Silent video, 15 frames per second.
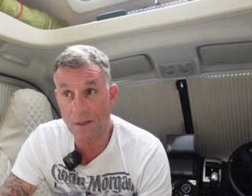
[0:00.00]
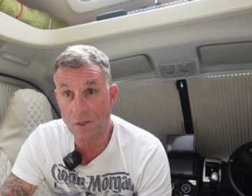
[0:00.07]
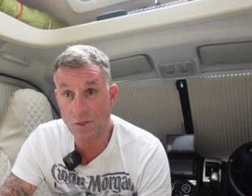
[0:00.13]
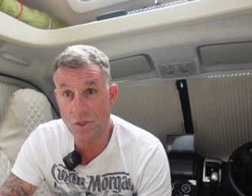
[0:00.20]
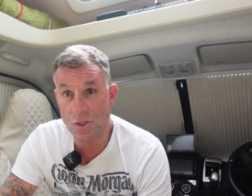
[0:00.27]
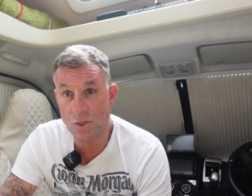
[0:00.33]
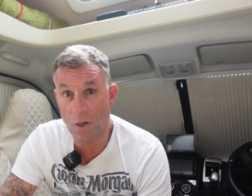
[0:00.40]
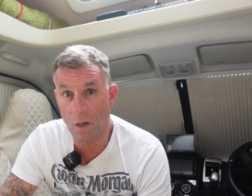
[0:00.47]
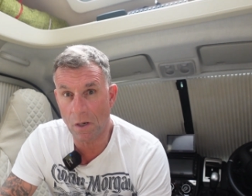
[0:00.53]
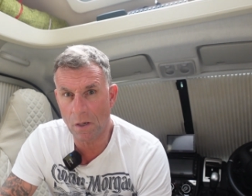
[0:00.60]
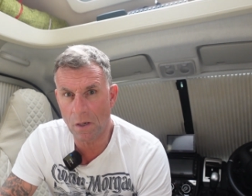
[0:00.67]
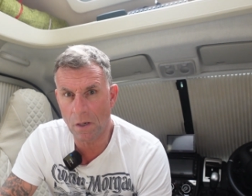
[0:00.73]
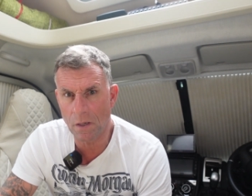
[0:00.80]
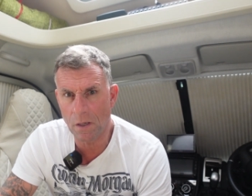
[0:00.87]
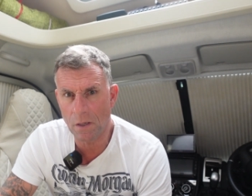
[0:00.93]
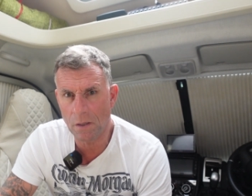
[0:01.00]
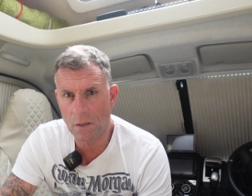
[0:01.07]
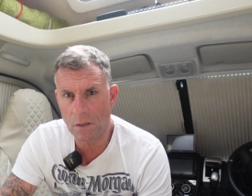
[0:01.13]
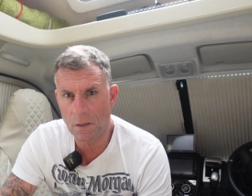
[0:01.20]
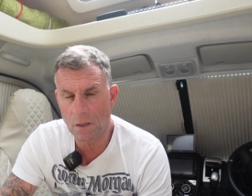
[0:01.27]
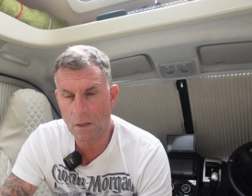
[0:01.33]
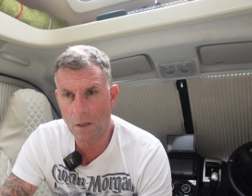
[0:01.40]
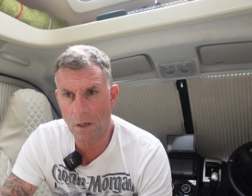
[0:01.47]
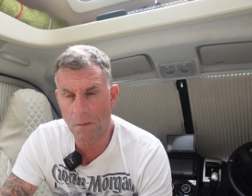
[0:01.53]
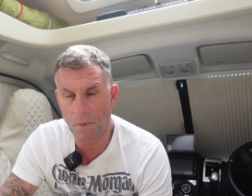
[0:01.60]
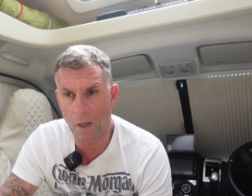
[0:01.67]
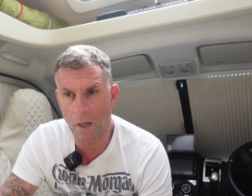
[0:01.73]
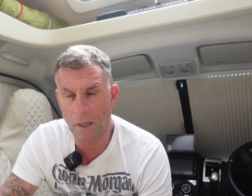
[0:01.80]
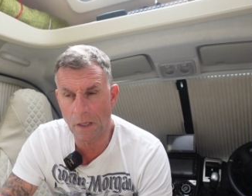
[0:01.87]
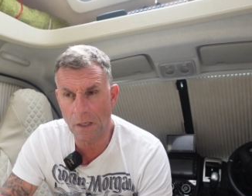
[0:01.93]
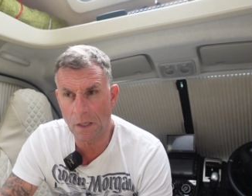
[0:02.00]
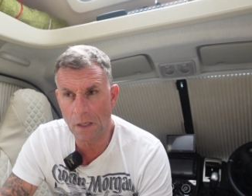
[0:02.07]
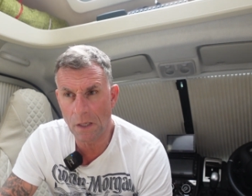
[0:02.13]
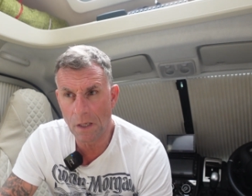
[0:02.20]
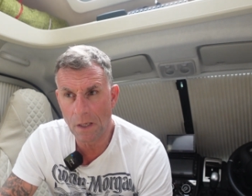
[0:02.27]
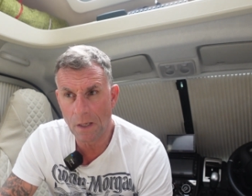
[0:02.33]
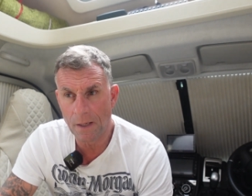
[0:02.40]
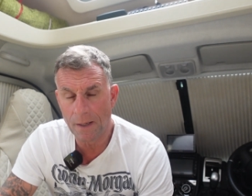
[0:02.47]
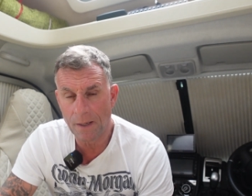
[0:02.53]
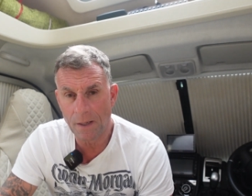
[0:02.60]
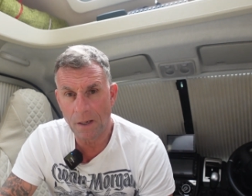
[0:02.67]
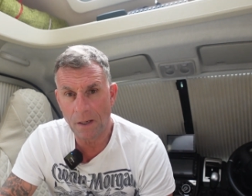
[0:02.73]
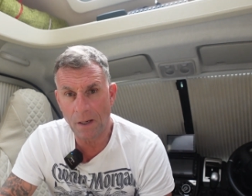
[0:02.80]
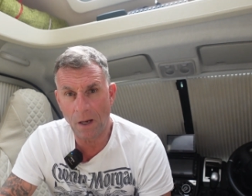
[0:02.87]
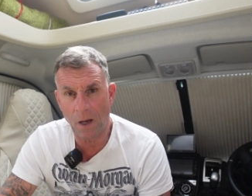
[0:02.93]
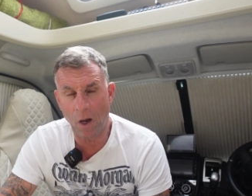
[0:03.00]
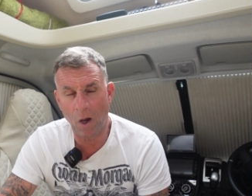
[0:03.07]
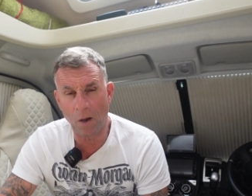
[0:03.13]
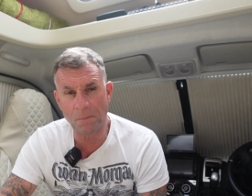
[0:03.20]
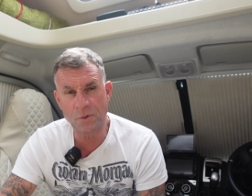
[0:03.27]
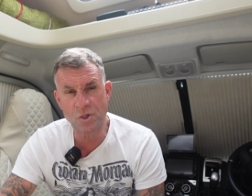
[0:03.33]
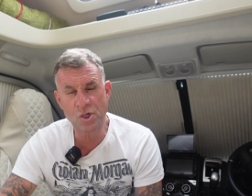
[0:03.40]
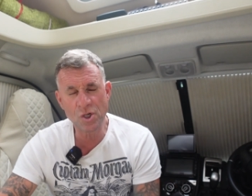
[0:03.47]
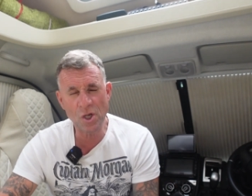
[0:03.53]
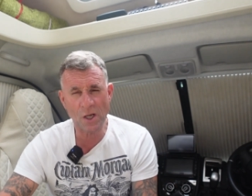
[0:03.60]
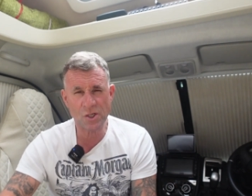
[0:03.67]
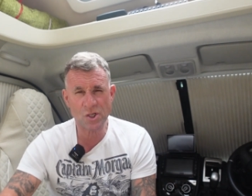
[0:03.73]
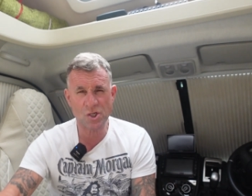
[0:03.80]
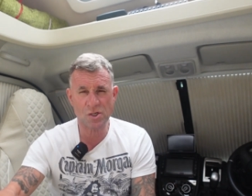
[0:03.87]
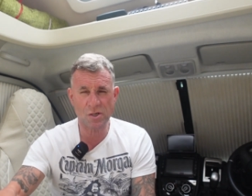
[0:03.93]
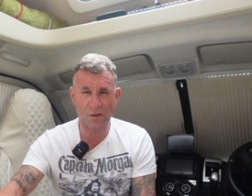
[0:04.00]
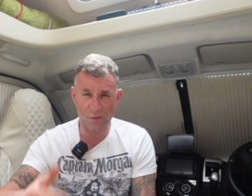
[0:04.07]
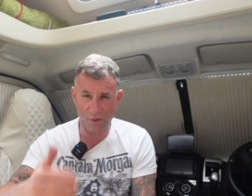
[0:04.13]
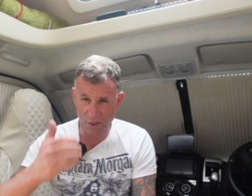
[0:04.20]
She's like, oh yeah? I'm like, I'm just, the